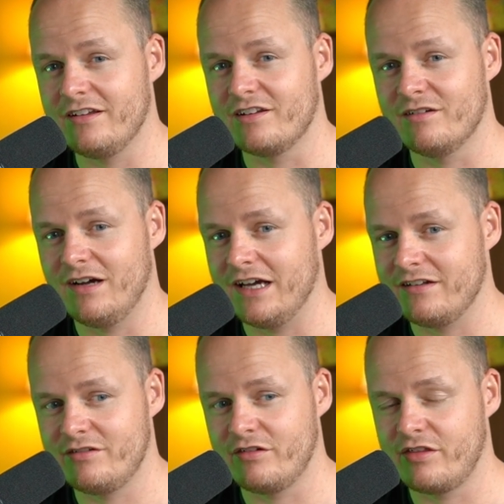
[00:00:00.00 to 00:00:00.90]
so I
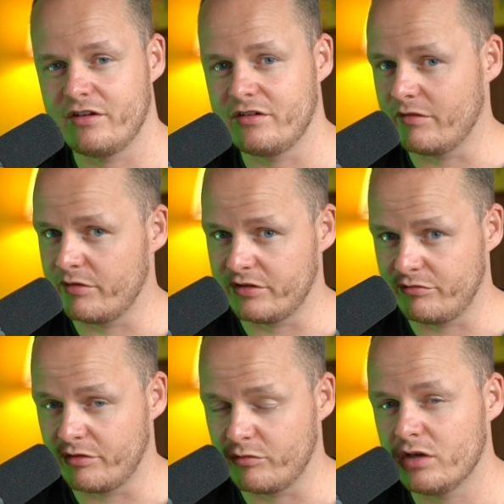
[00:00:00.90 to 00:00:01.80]
thought there was
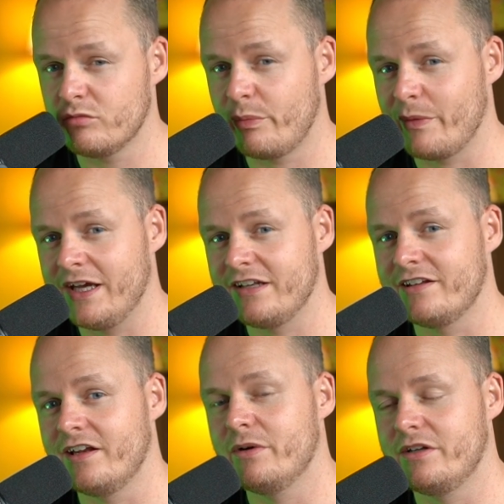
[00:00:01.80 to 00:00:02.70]
something wrong with my
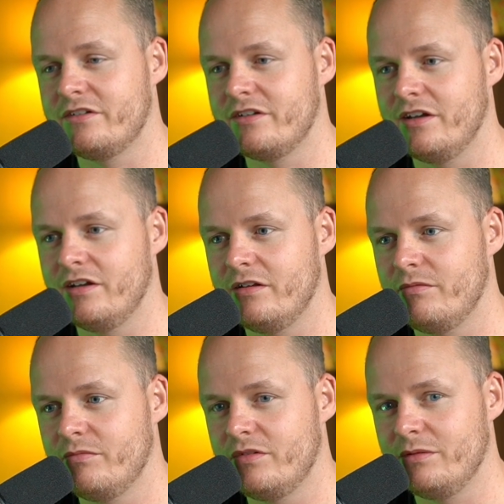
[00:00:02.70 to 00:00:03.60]
headset, but it uh,
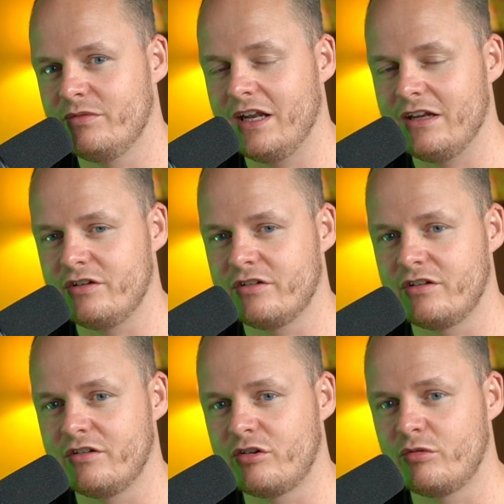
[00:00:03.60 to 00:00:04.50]
seems that I
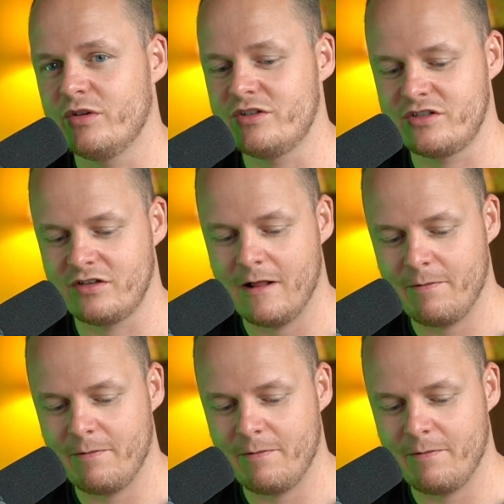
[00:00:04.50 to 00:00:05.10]
just switched